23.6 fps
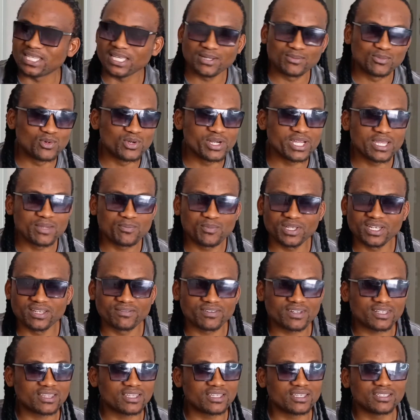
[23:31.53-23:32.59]
I'm more happy and
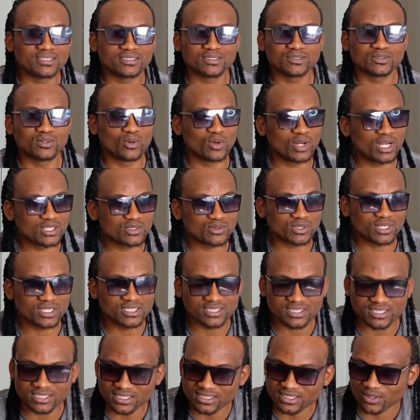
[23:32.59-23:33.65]
everything. Or
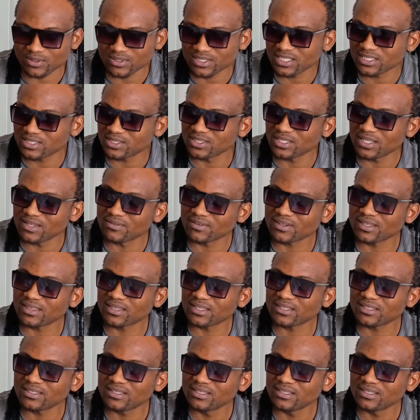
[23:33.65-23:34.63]
3,000 and everything.